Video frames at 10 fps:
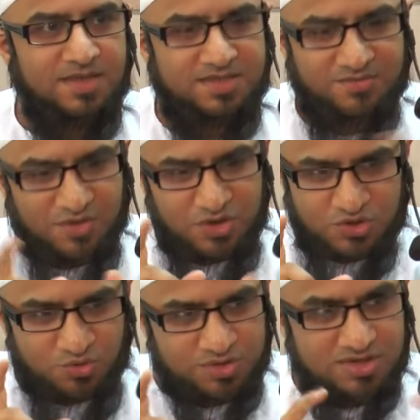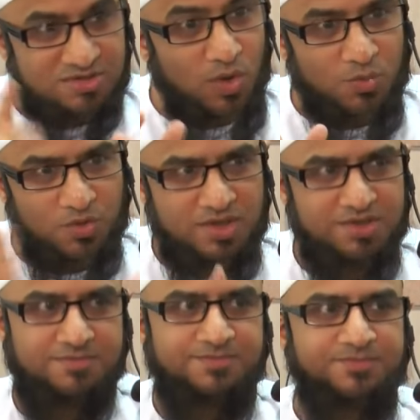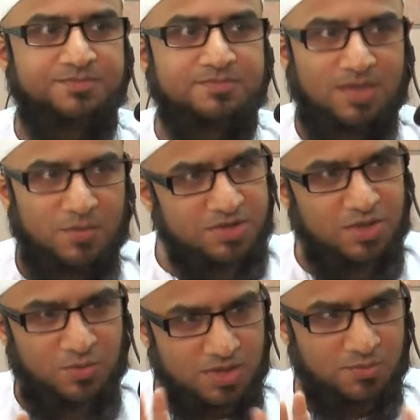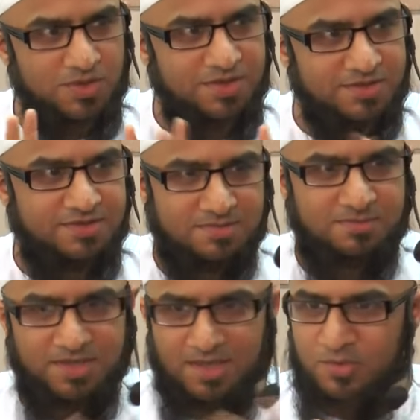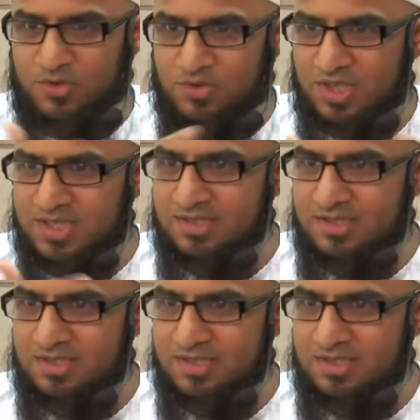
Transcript: It's a very short, it's a one word. I will tell you what that word is, but I want you to